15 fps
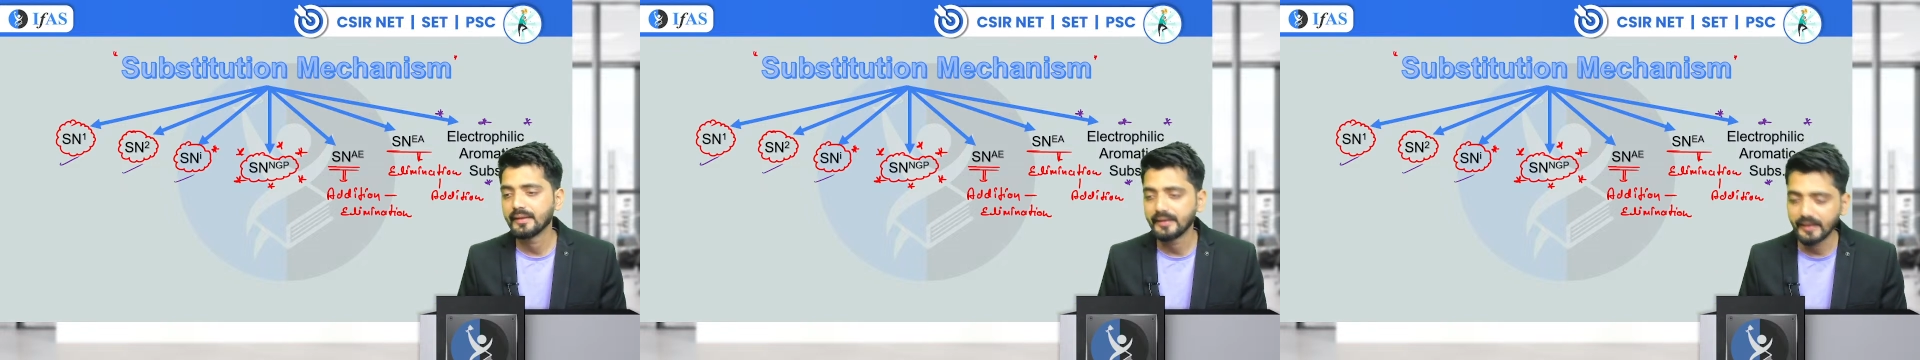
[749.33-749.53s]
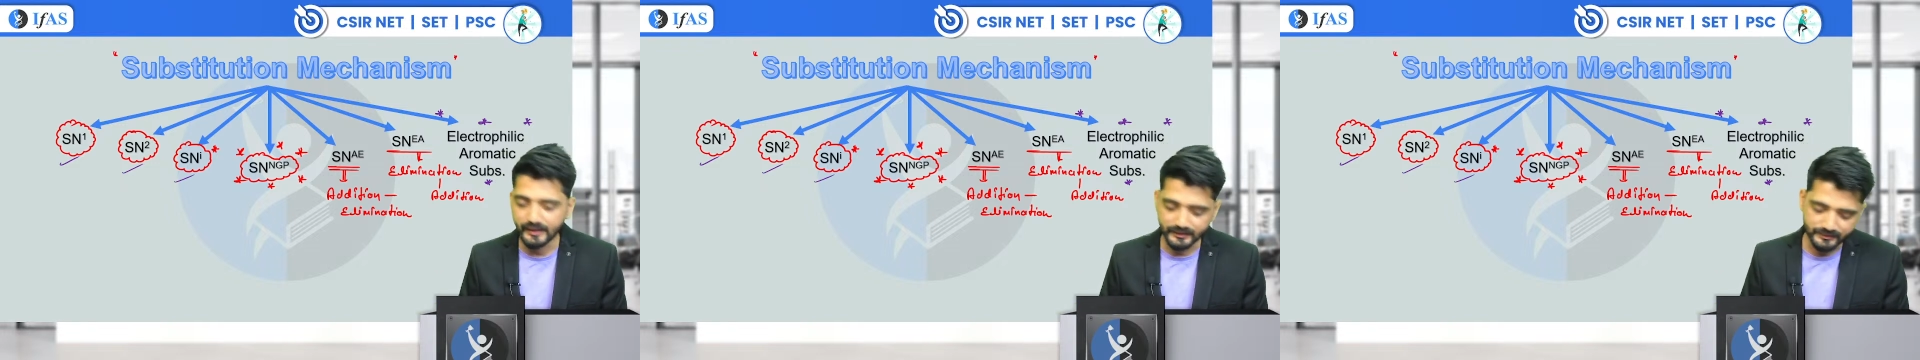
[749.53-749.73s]

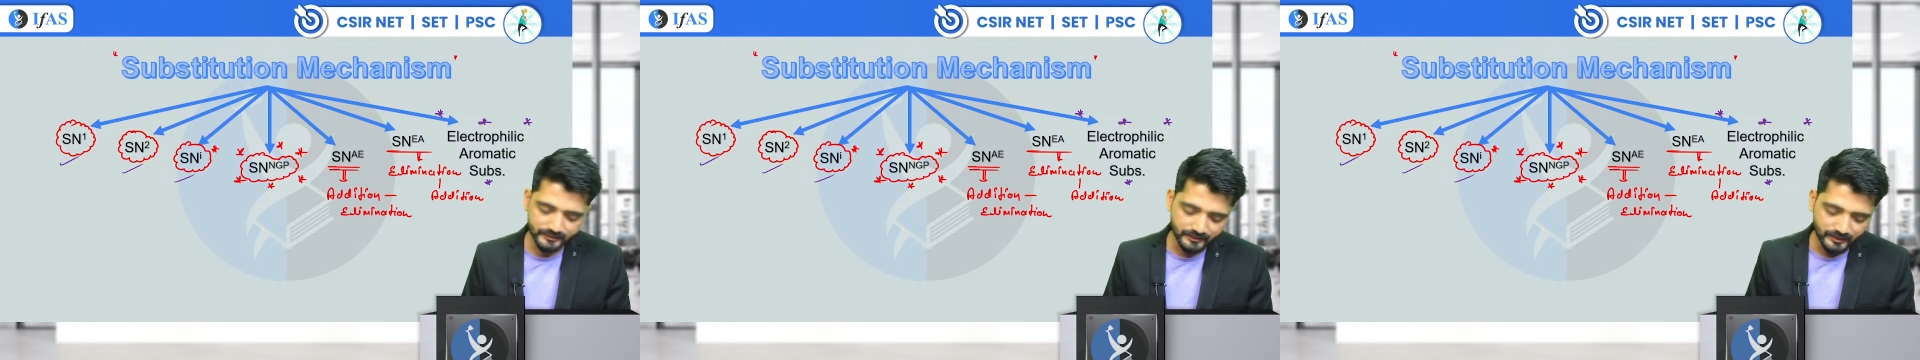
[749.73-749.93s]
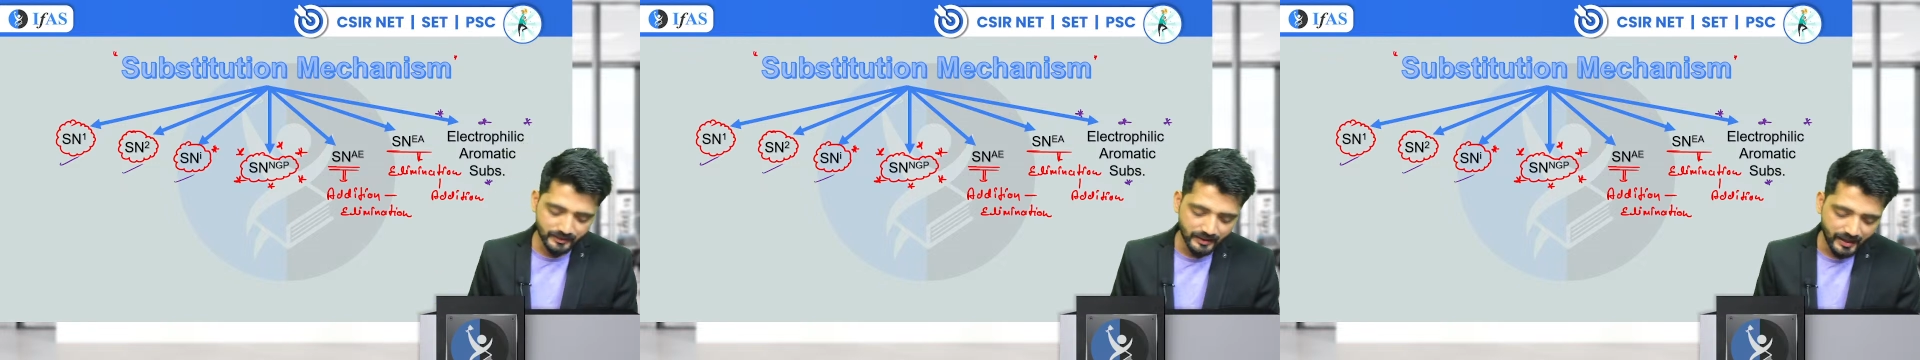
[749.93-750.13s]
Yes,
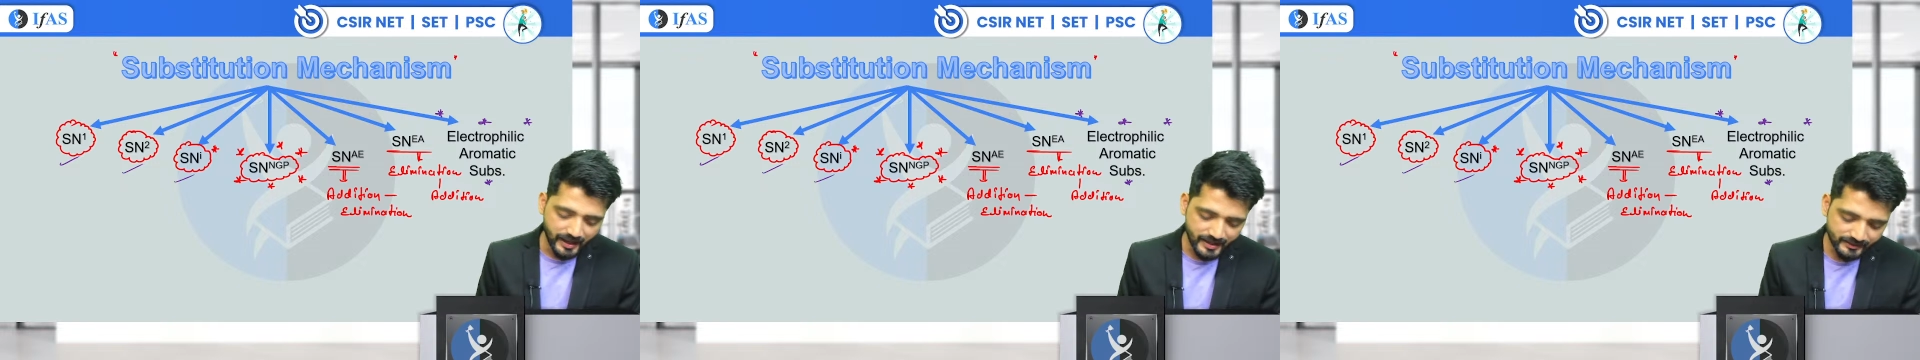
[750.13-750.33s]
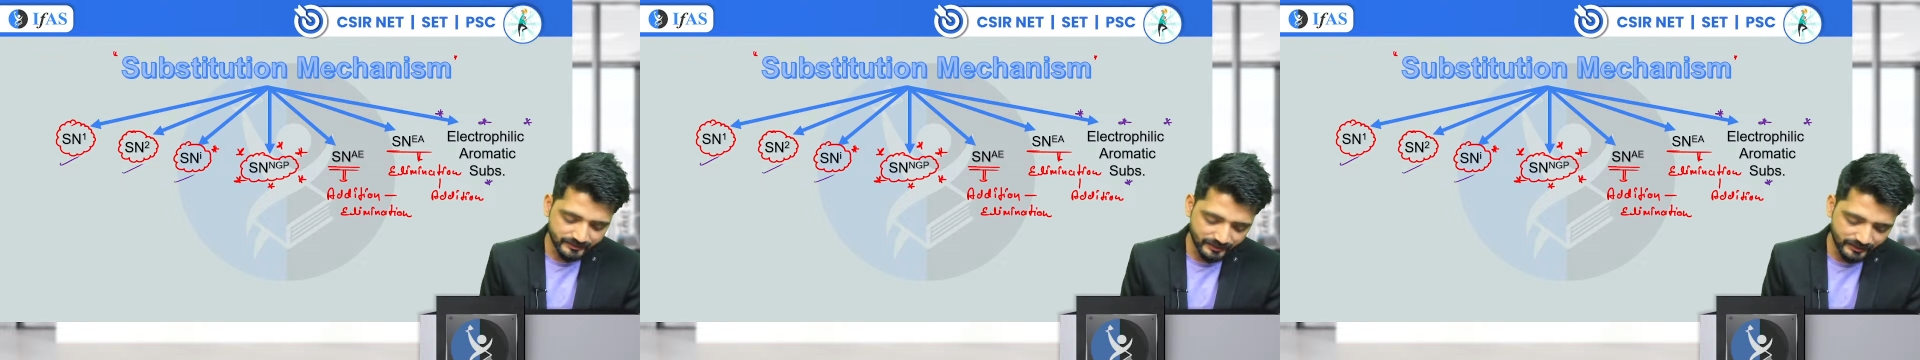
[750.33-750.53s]

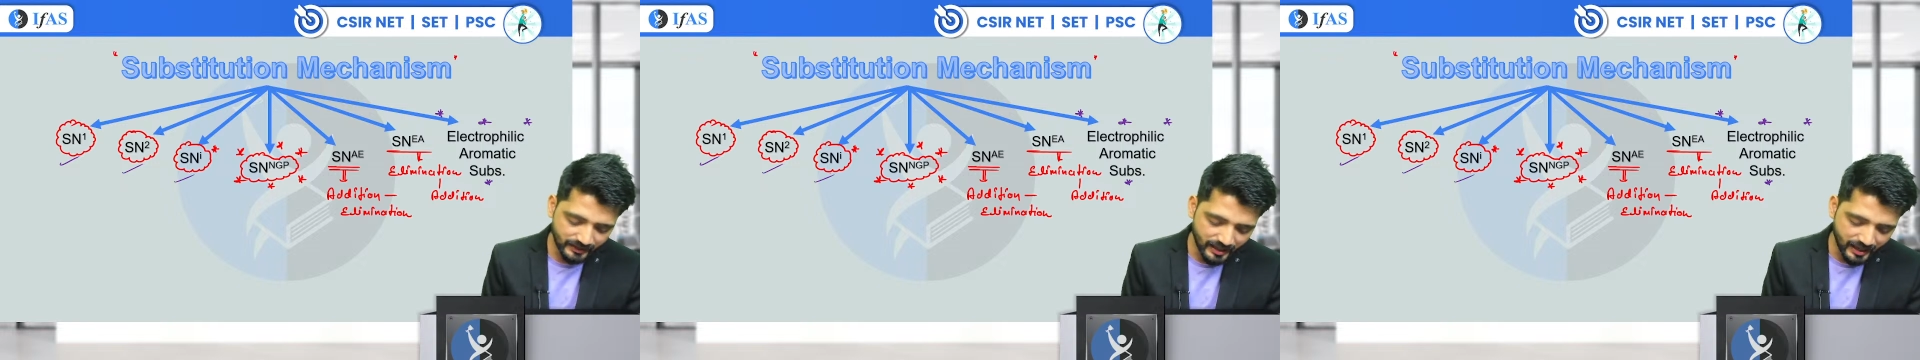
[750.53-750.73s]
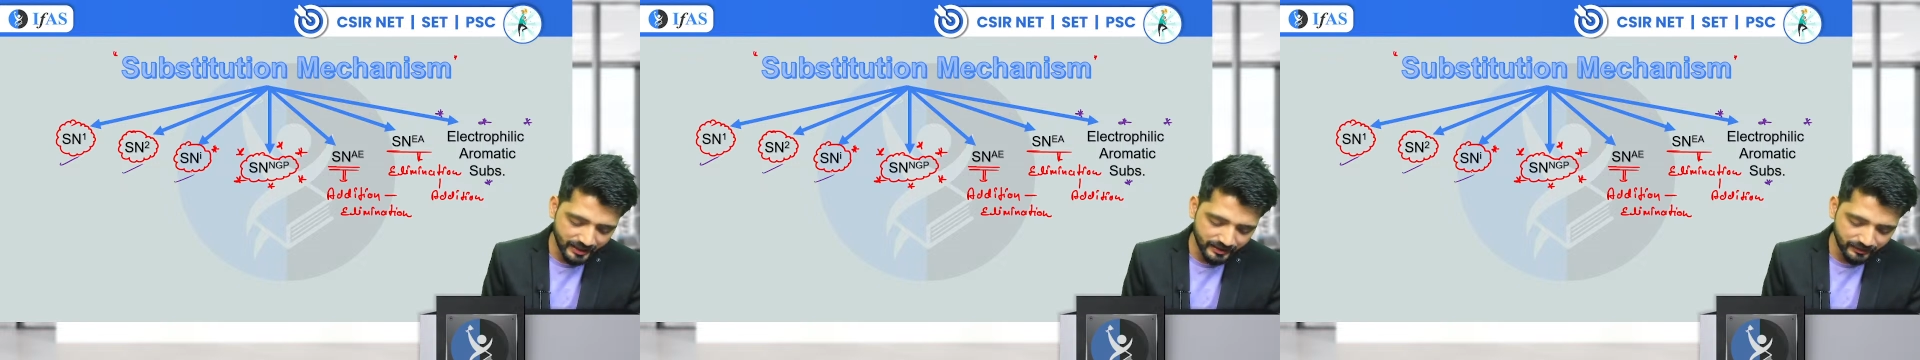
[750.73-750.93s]

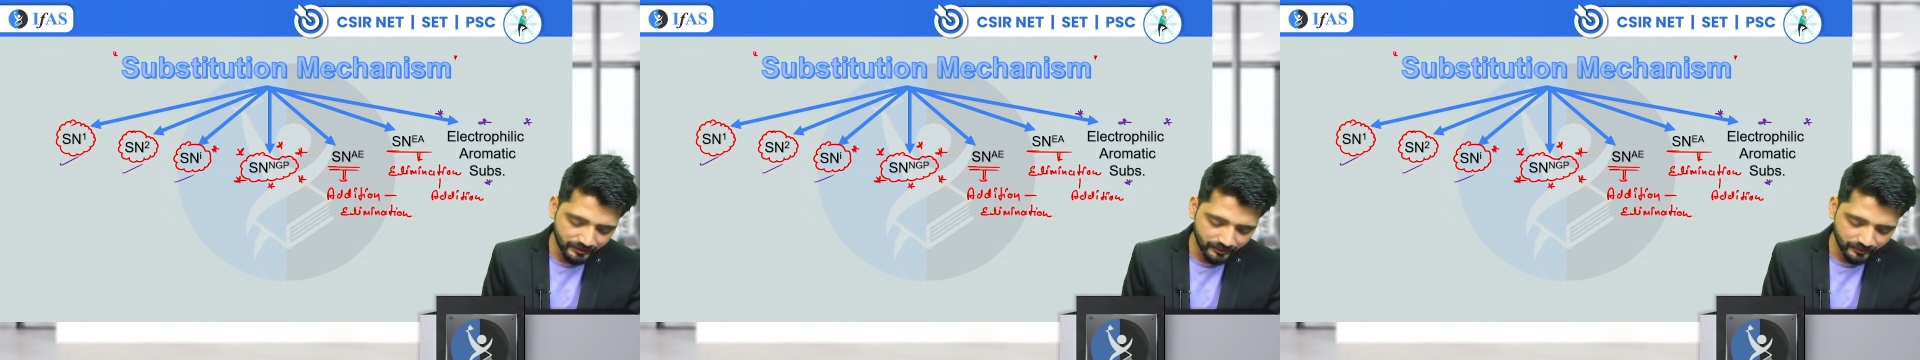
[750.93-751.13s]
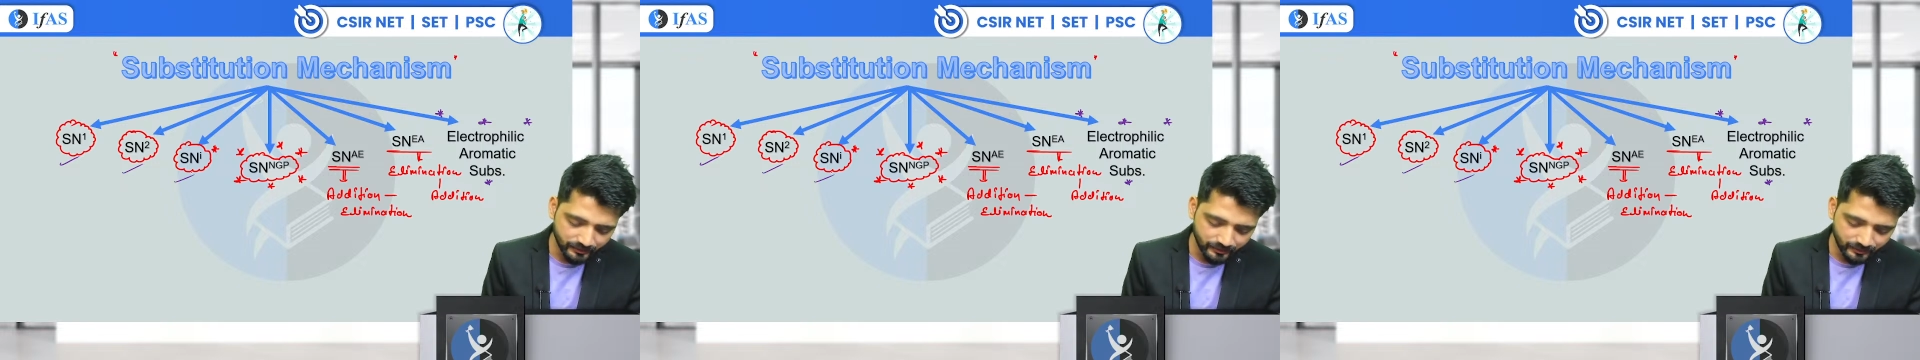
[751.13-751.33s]
SNI